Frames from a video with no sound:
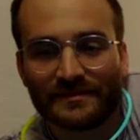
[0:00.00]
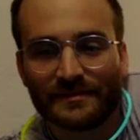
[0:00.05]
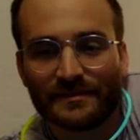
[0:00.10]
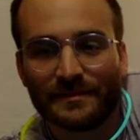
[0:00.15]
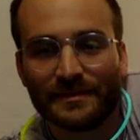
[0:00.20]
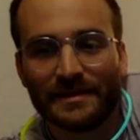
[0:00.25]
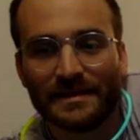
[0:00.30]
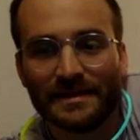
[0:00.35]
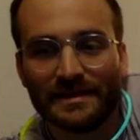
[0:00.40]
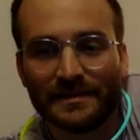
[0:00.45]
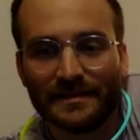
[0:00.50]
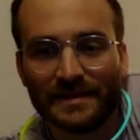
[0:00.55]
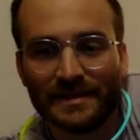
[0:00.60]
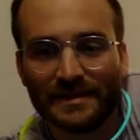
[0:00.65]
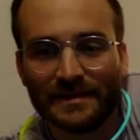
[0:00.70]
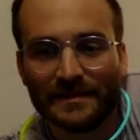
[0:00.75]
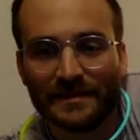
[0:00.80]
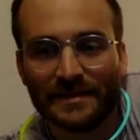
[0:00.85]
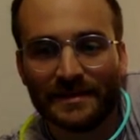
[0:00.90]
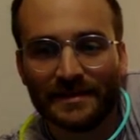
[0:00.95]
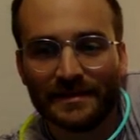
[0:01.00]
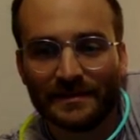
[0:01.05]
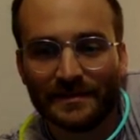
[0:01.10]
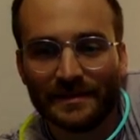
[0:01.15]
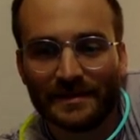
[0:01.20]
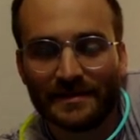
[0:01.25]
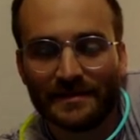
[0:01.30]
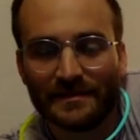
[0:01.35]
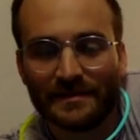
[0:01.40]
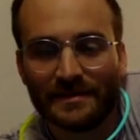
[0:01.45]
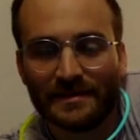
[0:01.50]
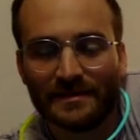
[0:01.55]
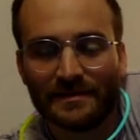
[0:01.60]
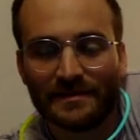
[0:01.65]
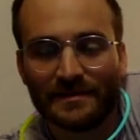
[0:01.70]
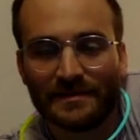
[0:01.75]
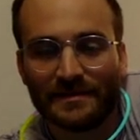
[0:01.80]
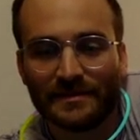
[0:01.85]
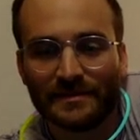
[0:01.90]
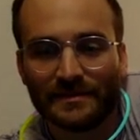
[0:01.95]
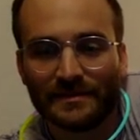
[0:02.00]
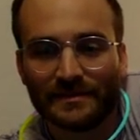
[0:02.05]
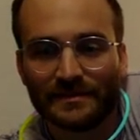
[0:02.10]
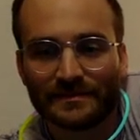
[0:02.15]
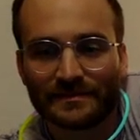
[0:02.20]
many people.